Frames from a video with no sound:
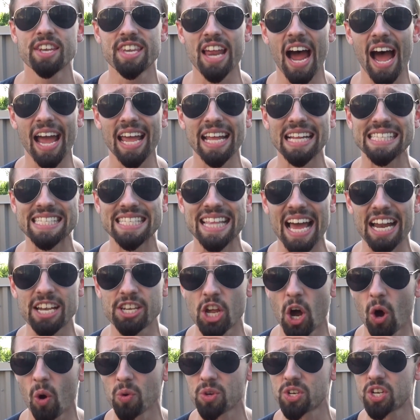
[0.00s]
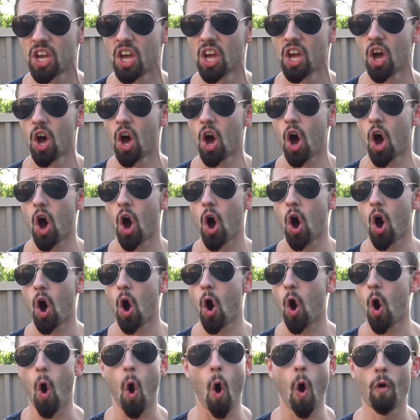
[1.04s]
Diets that don't
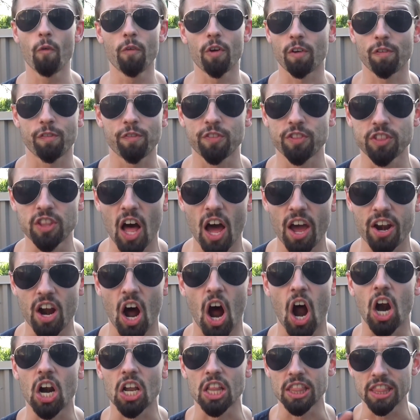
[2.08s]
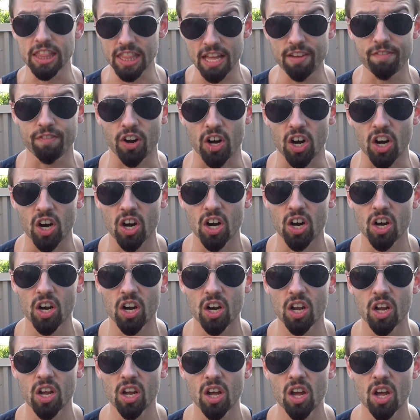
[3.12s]
overflood our liver
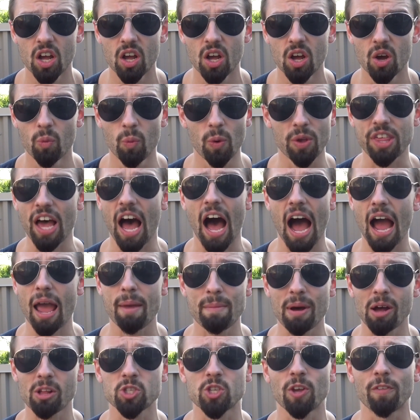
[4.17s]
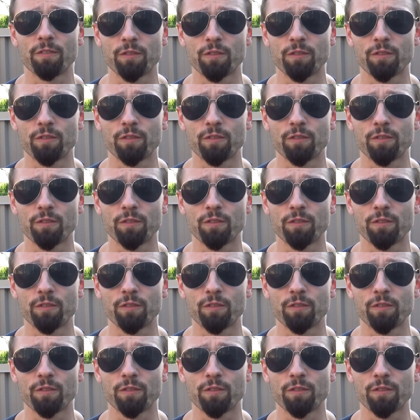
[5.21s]
with high amounts